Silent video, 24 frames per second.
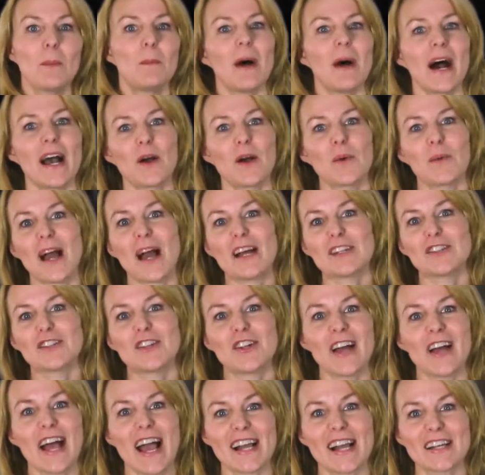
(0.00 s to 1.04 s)

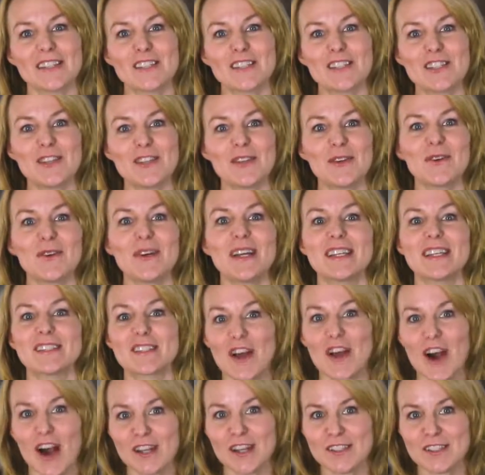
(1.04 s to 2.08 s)
Biorational X two is
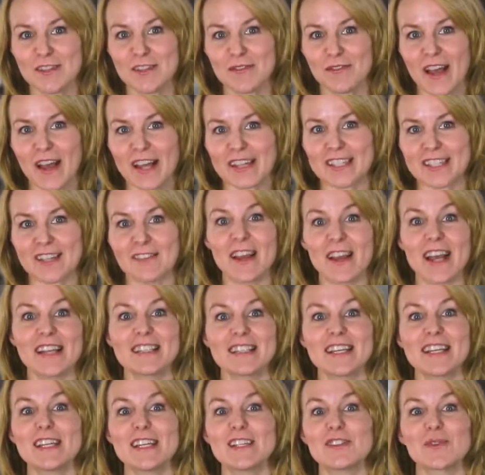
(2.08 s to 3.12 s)
cost-effective as
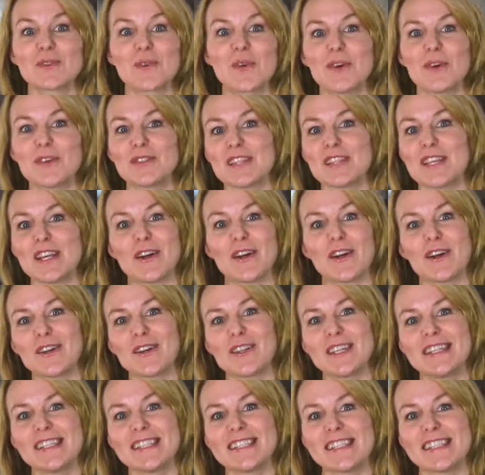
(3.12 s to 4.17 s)
it controls the
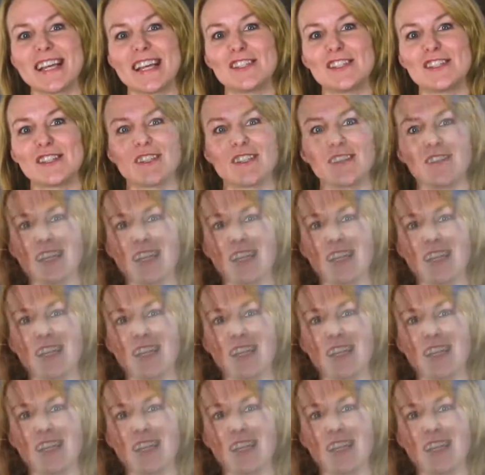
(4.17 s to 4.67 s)
early stages